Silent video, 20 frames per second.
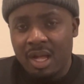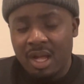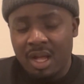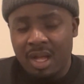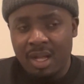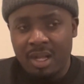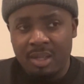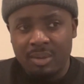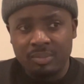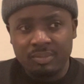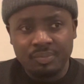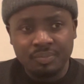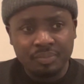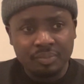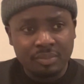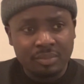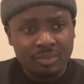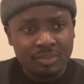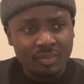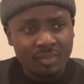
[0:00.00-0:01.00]
And
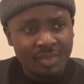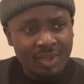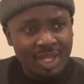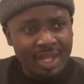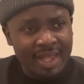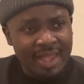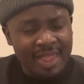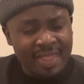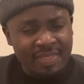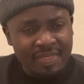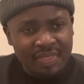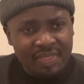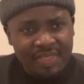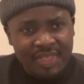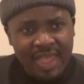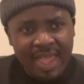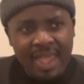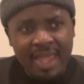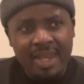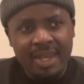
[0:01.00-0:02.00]
then
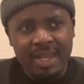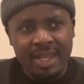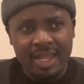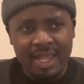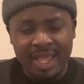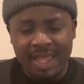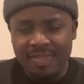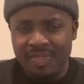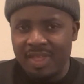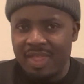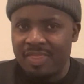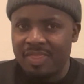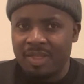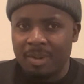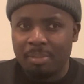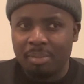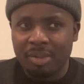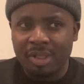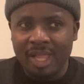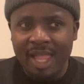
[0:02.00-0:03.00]

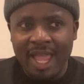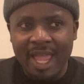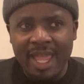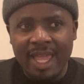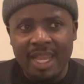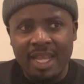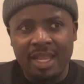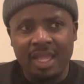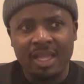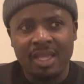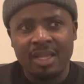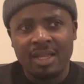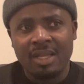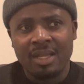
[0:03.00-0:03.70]
the plan